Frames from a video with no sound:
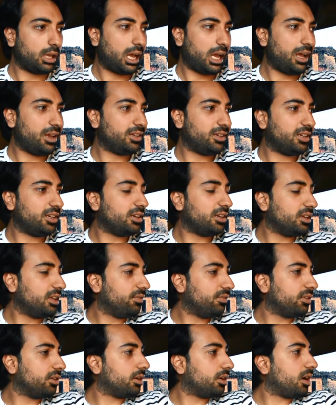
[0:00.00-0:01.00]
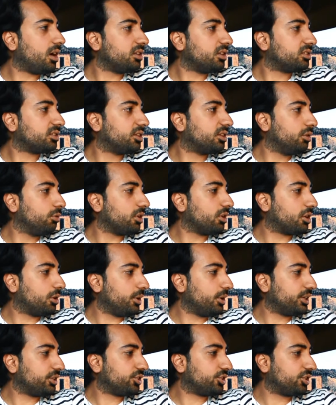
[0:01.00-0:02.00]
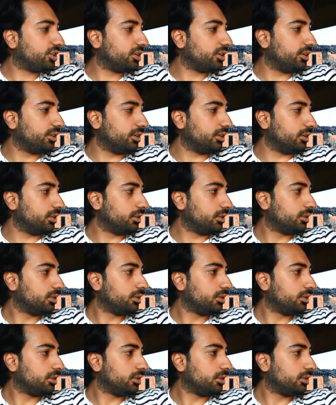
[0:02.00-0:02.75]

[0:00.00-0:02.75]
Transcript: I didn't even ask you a question.